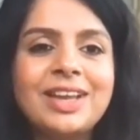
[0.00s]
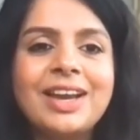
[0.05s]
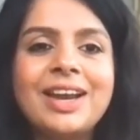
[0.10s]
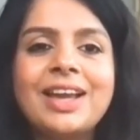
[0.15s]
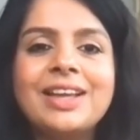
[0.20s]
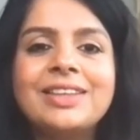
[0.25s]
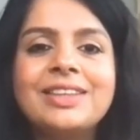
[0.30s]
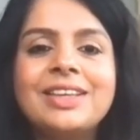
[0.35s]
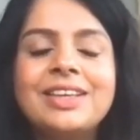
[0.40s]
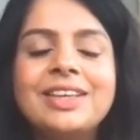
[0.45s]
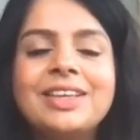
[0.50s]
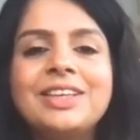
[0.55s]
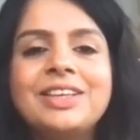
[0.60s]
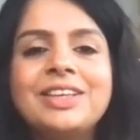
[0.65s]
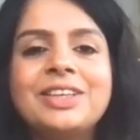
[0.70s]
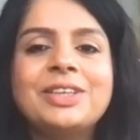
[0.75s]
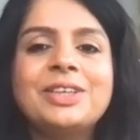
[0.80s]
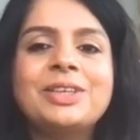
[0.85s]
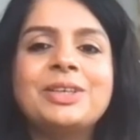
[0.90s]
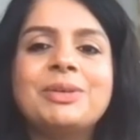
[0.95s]
and I think
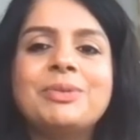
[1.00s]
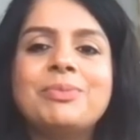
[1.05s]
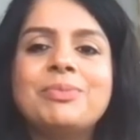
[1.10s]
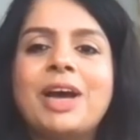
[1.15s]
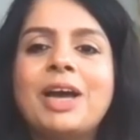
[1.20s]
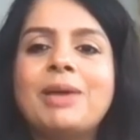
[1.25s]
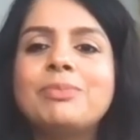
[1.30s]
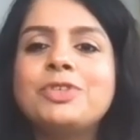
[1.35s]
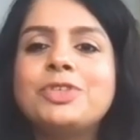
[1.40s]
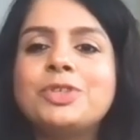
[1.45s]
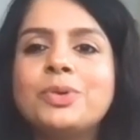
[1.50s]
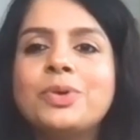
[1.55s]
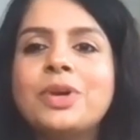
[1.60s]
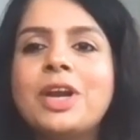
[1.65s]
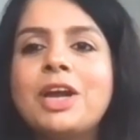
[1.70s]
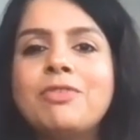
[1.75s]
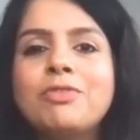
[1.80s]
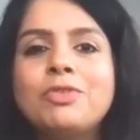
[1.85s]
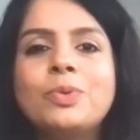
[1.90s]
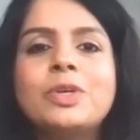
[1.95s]
I'm sure
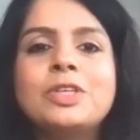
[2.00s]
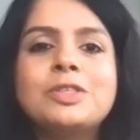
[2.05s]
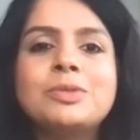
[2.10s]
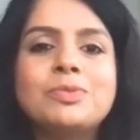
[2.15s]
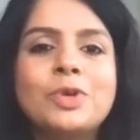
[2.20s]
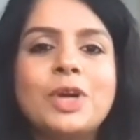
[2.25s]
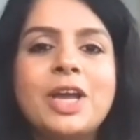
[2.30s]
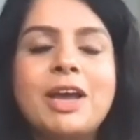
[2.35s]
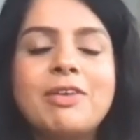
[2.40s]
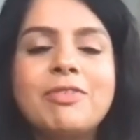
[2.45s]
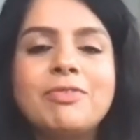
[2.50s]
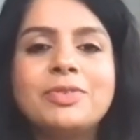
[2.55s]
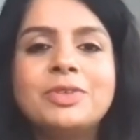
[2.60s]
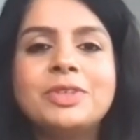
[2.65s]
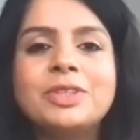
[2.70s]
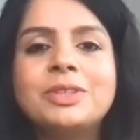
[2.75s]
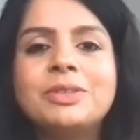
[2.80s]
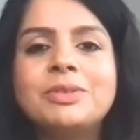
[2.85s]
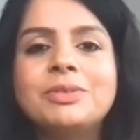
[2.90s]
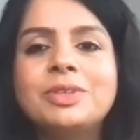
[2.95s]
our viewers would have
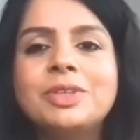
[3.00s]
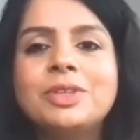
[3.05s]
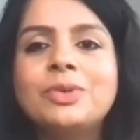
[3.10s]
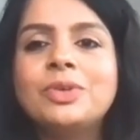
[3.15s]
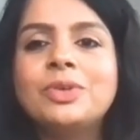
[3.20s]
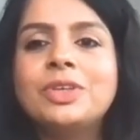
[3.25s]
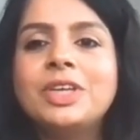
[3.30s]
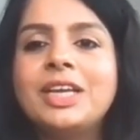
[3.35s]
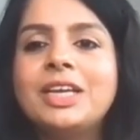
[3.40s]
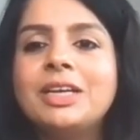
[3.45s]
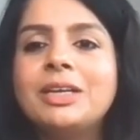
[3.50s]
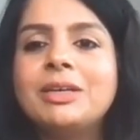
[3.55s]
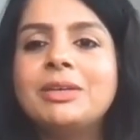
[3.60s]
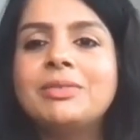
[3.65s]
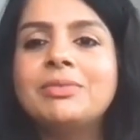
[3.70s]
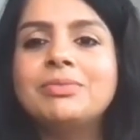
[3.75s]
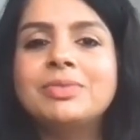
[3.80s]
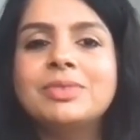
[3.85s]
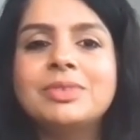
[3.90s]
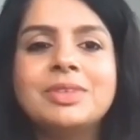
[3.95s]

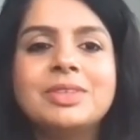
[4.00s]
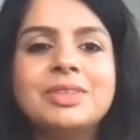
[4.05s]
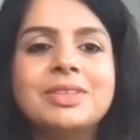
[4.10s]
taken